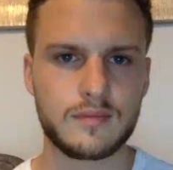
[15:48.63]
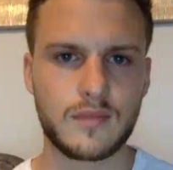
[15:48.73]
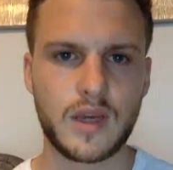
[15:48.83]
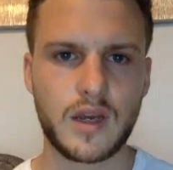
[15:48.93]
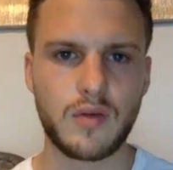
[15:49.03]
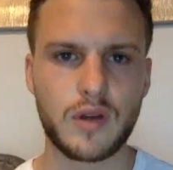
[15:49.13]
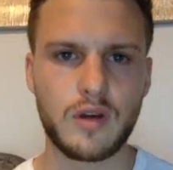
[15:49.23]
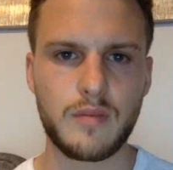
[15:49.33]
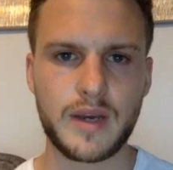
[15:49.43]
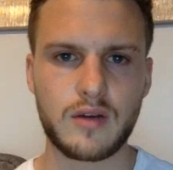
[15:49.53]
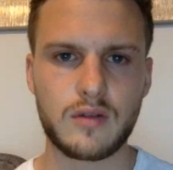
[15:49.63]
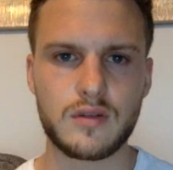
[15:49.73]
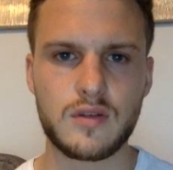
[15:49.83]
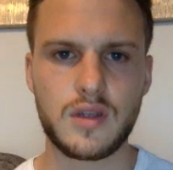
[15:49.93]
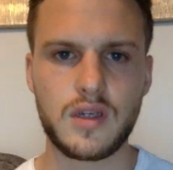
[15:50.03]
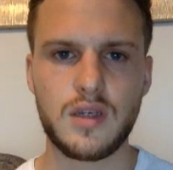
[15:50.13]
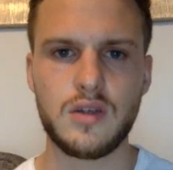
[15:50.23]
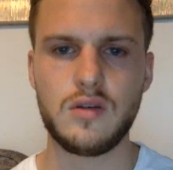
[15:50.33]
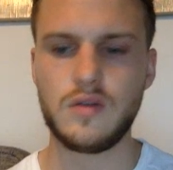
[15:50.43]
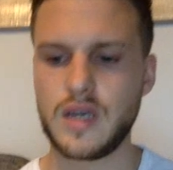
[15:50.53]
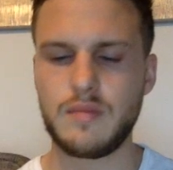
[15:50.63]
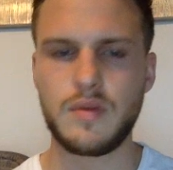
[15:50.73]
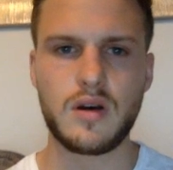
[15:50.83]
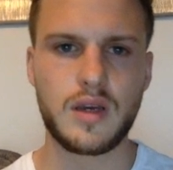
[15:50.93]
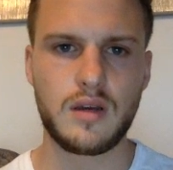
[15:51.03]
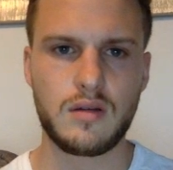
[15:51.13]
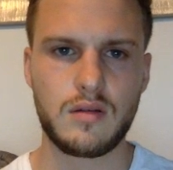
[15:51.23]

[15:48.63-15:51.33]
And I want to go back onto the UK market